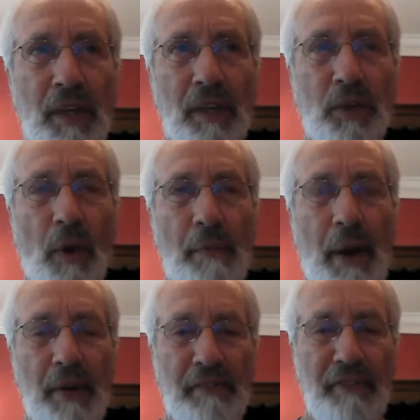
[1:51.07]
So our
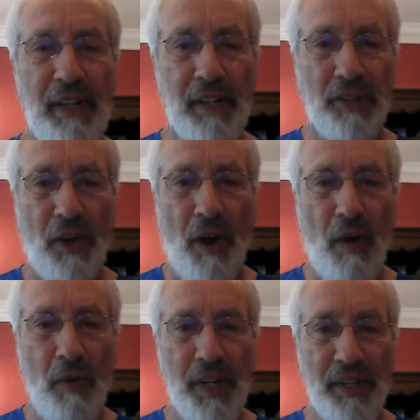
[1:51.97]
power to feel is
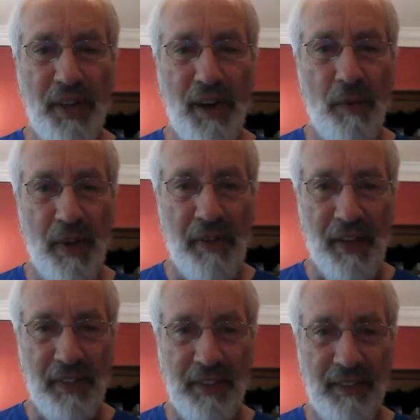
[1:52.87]
always there with
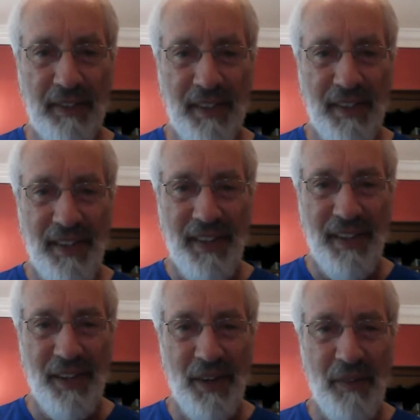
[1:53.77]
us.
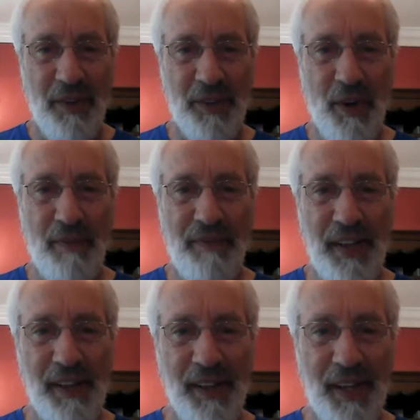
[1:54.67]
You know, there's no
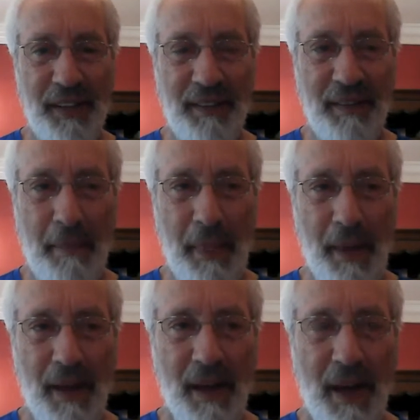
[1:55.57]
feeling,
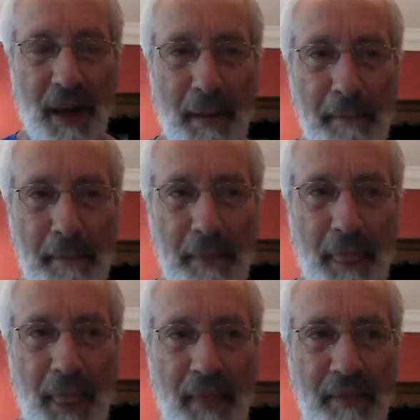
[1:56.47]

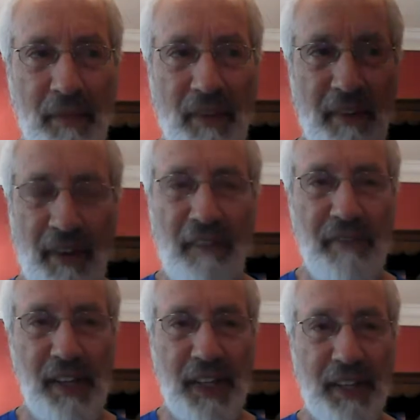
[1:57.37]
and our
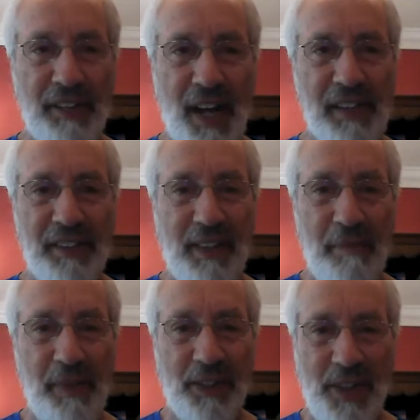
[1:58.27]
feeling is not
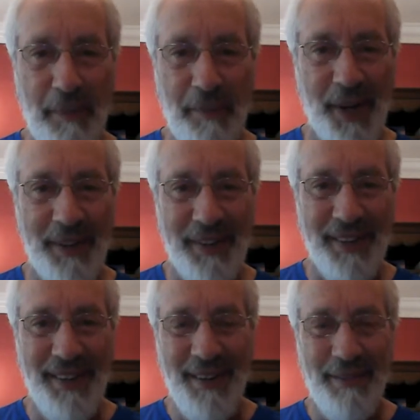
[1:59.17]
something separate
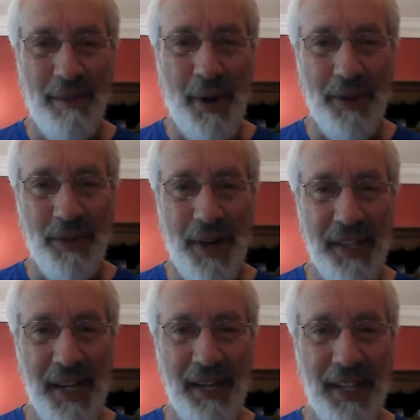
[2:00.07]
from our true
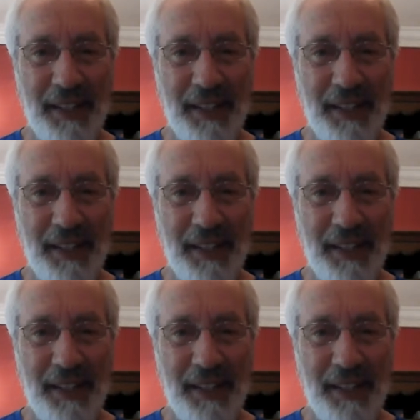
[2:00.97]
identity.